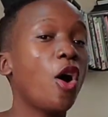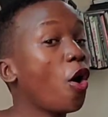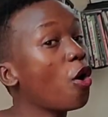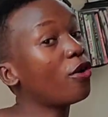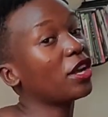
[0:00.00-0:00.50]

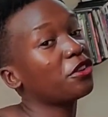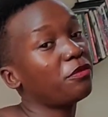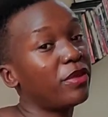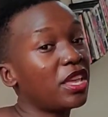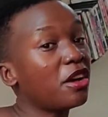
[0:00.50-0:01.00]
or I
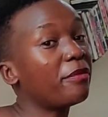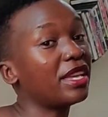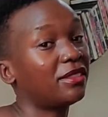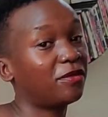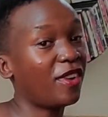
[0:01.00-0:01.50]
could be your
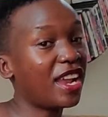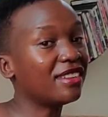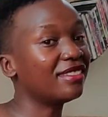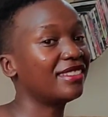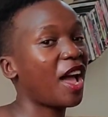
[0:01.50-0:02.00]
best
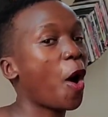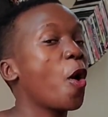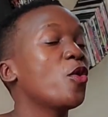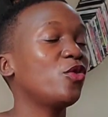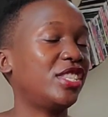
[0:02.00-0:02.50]
friend
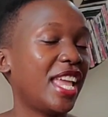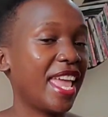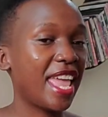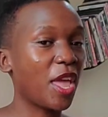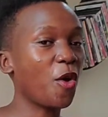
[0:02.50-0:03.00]
all
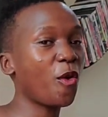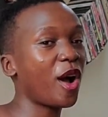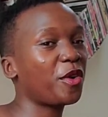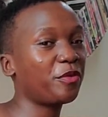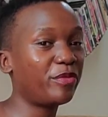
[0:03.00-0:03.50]
day, or I
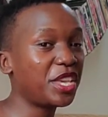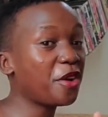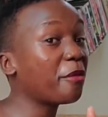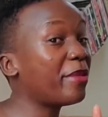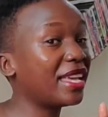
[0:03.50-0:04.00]
could be
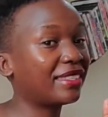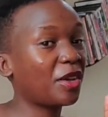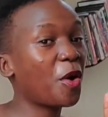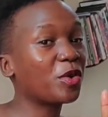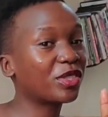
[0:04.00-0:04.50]
your best
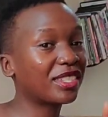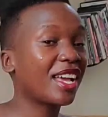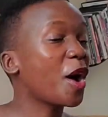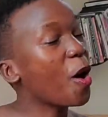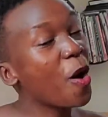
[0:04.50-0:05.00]
host
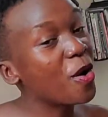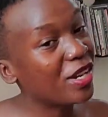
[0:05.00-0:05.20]
all